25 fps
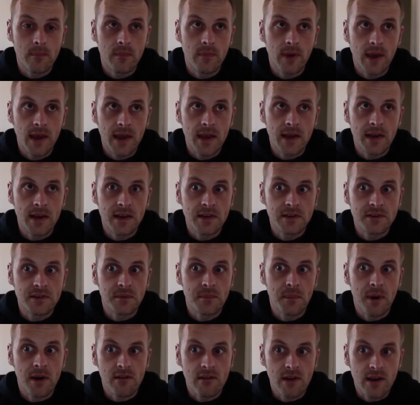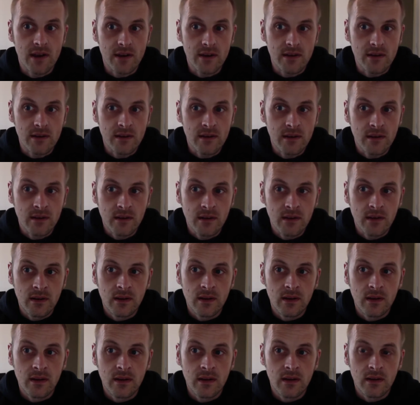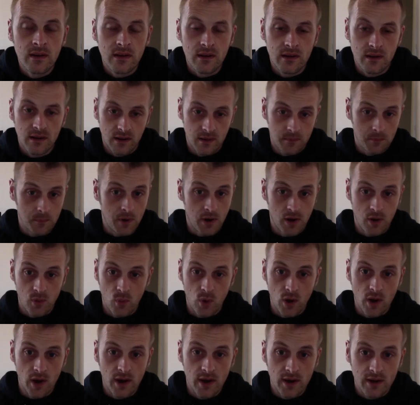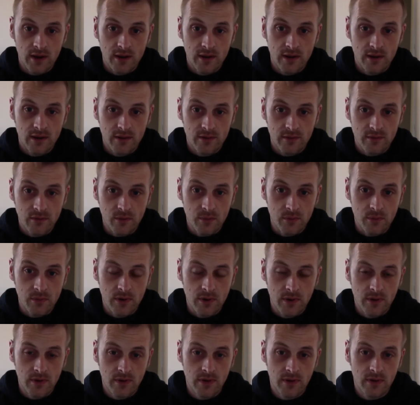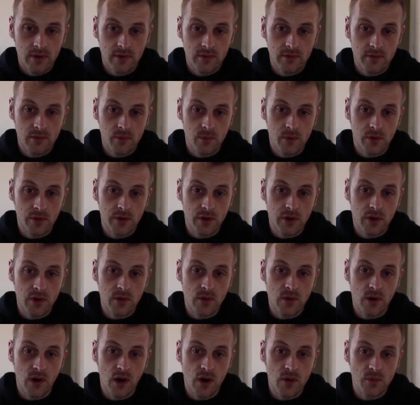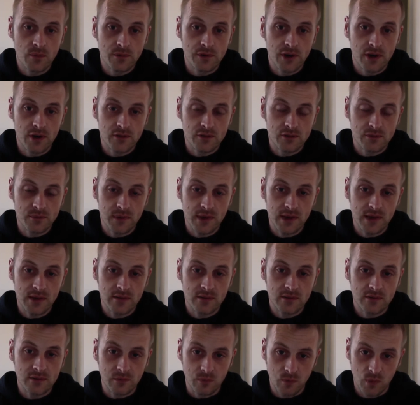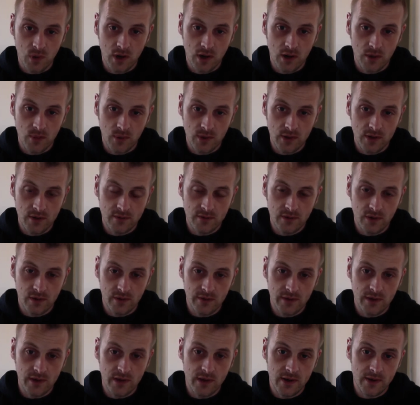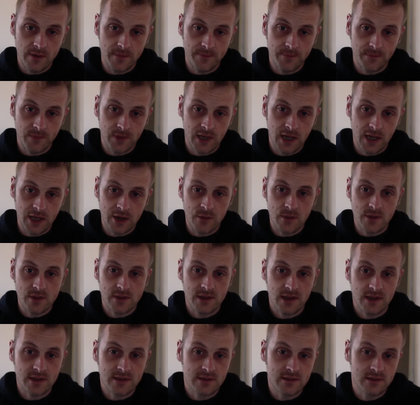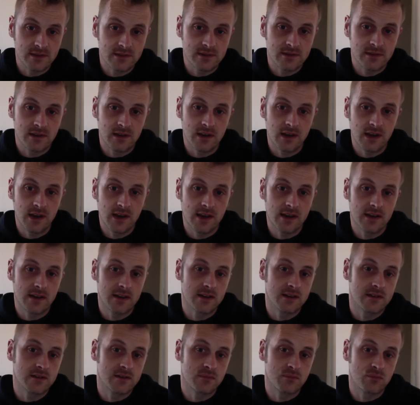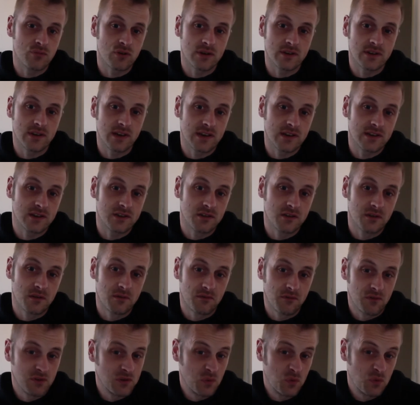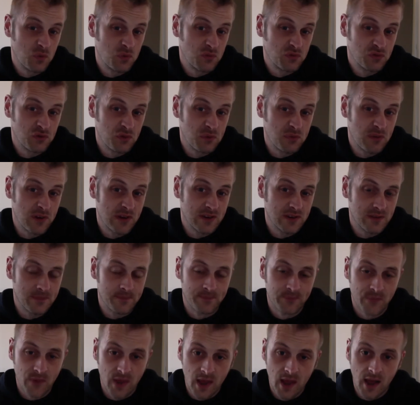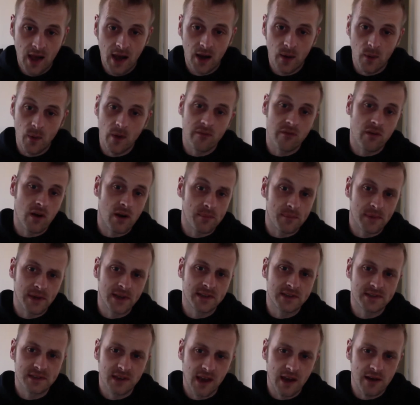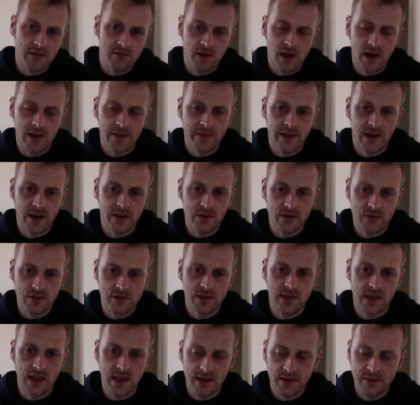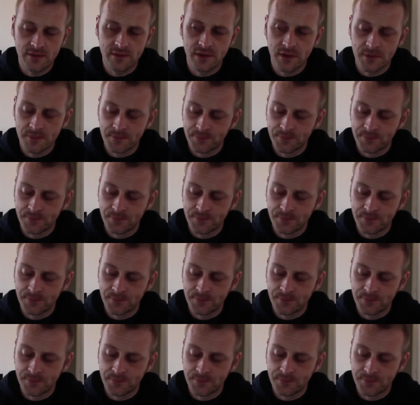English American, it might work. From what the Google Home tells me, it doesn't work when you've got the language settings to English, British, for some reason. However, I managed to get around that using Ift.